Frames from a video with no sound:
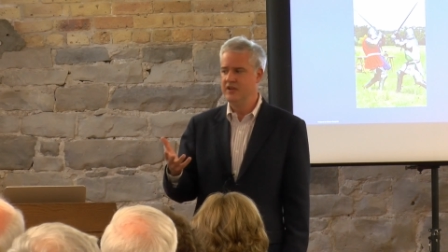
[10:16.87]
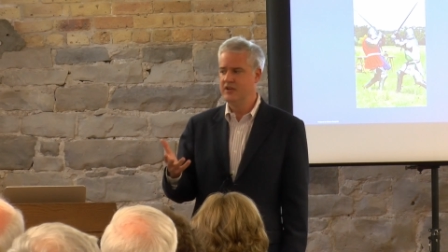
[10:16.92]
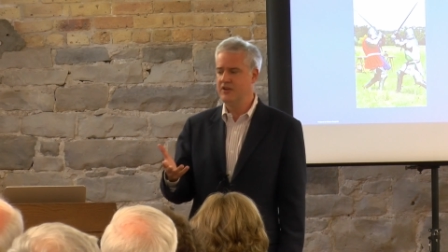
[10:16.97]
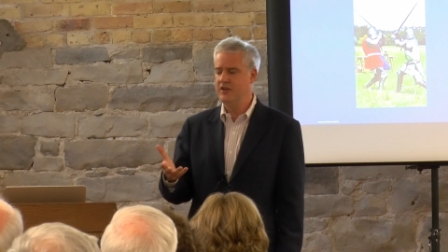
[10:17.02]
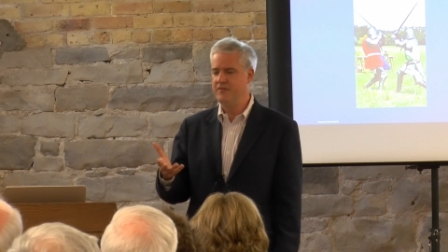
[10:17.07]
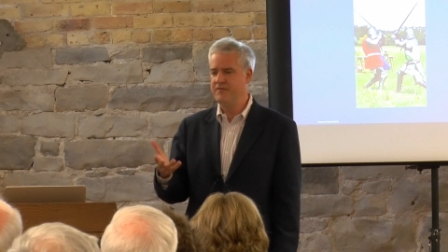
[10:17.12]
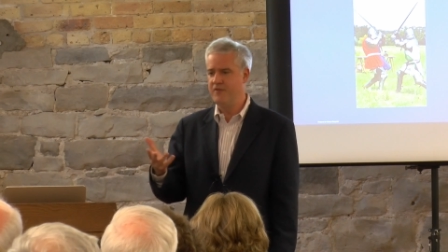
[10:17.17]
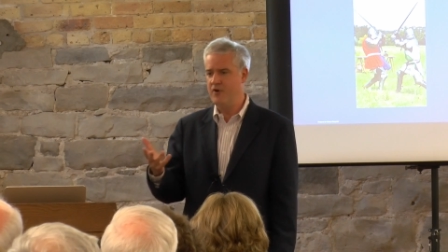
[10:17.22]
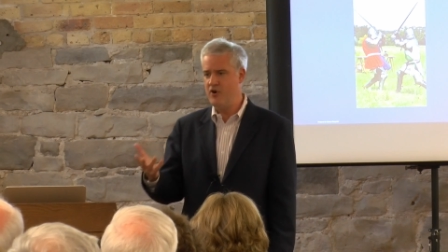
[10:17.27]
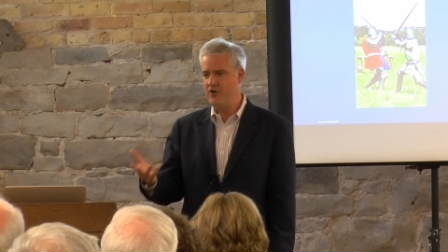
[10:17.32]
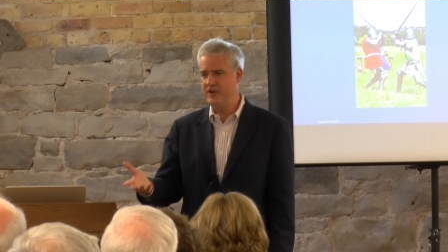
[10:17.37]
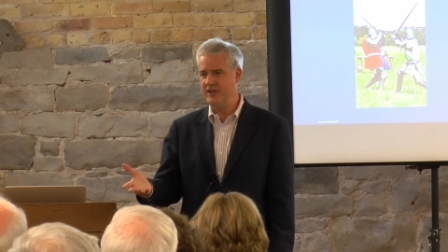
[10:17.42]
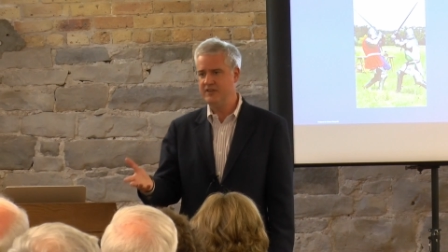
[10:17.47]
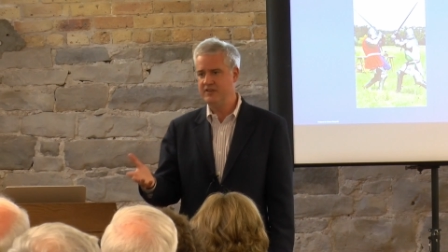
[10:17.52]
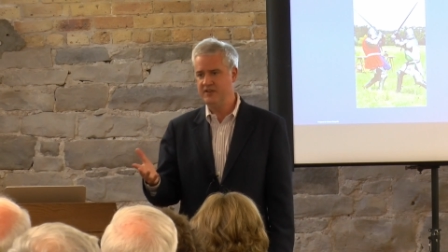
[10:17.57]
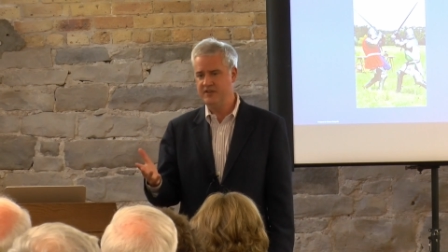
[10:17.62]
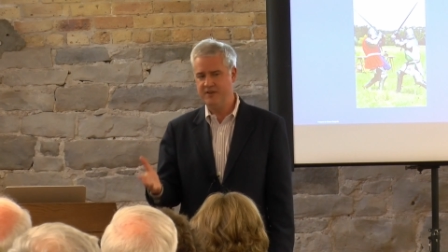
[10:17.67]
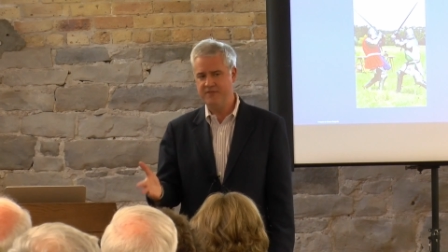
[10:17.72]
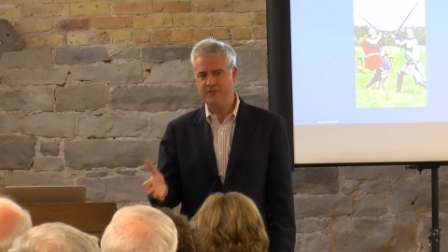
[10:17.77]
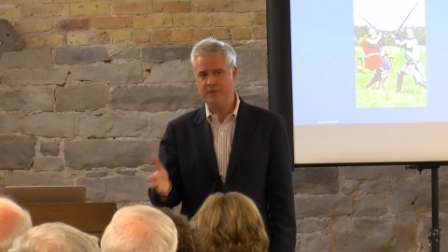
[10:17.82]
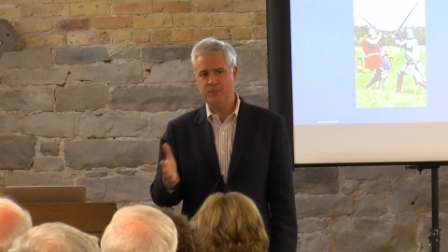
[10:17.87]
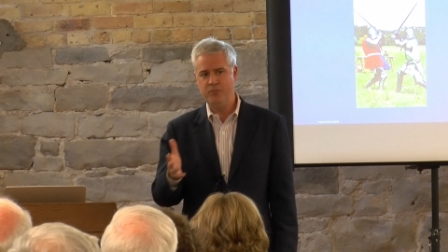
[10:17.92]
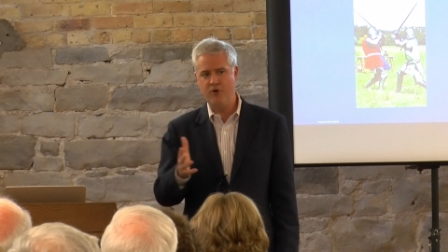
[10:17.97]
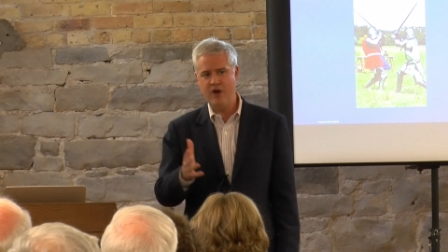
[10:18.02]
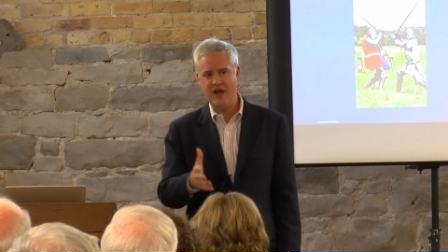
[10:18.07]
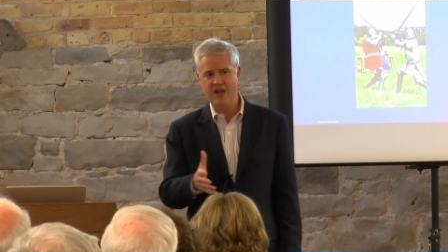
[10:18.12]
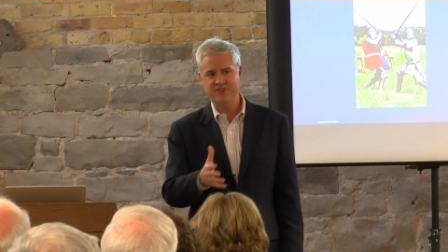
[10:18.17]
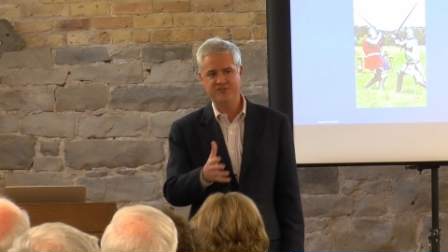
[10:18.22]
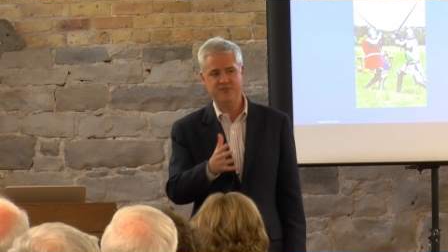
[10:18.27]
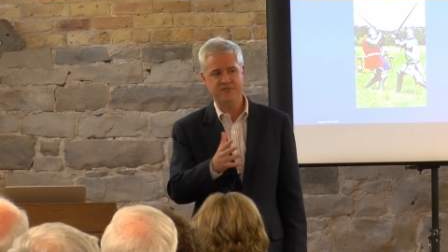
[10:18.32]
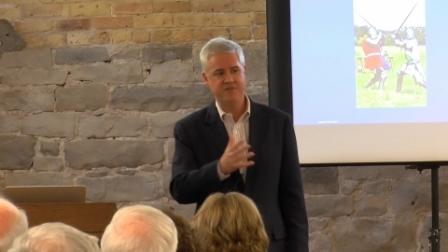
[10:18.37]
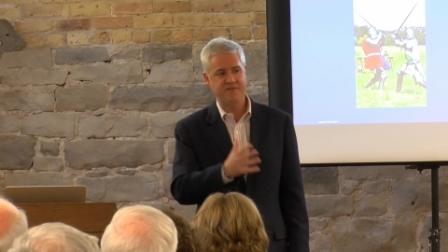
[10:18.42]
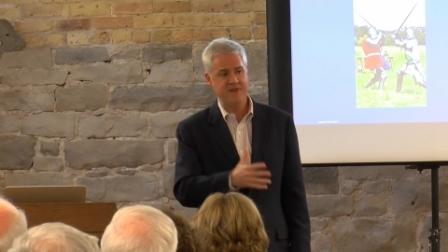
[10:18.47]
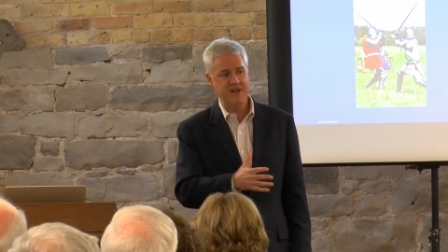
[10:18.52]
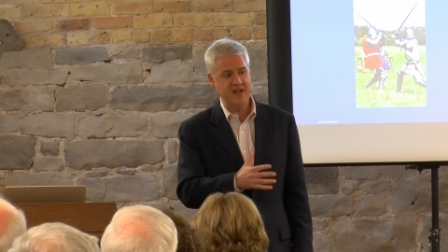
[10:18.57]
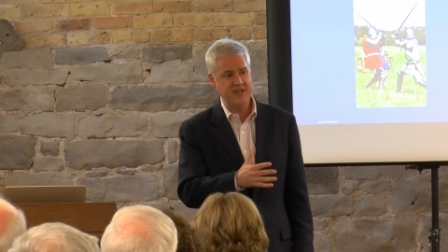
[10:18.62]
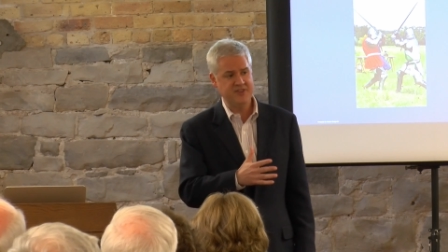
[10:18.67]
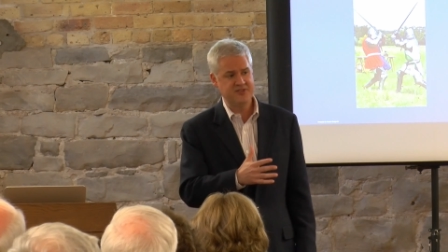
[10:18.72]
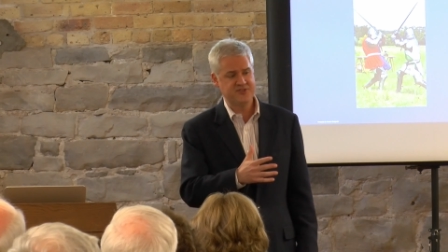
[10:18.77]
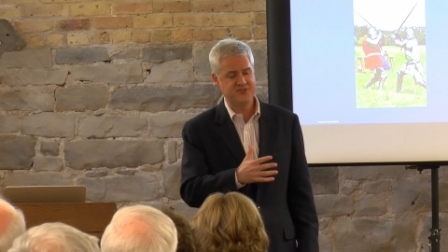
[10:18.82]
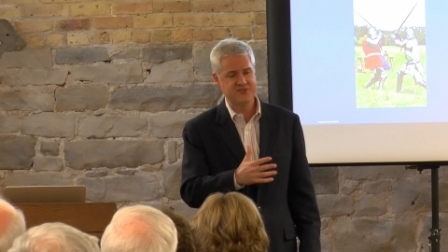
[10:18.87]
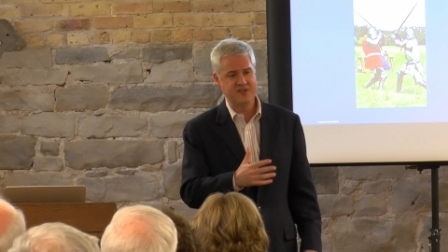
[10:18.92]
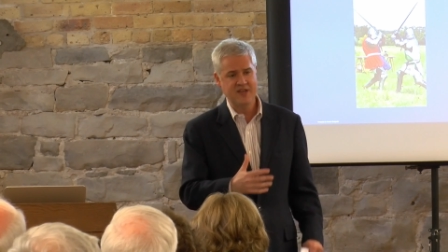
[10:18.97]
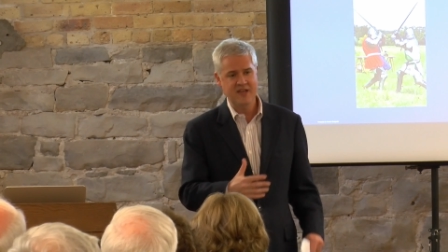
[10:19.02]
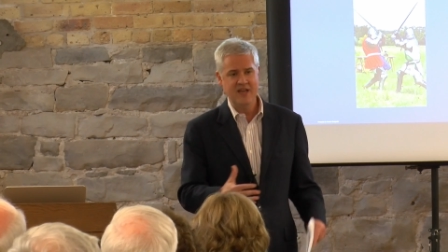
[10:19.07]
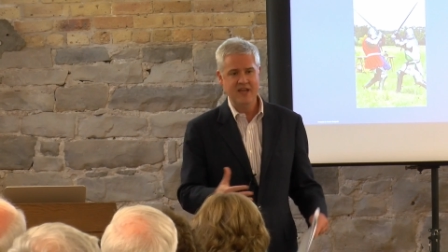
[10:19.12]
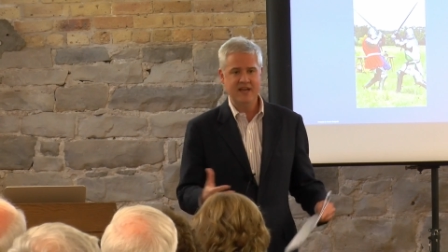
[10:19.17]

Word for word: converting to different Protestant faiths.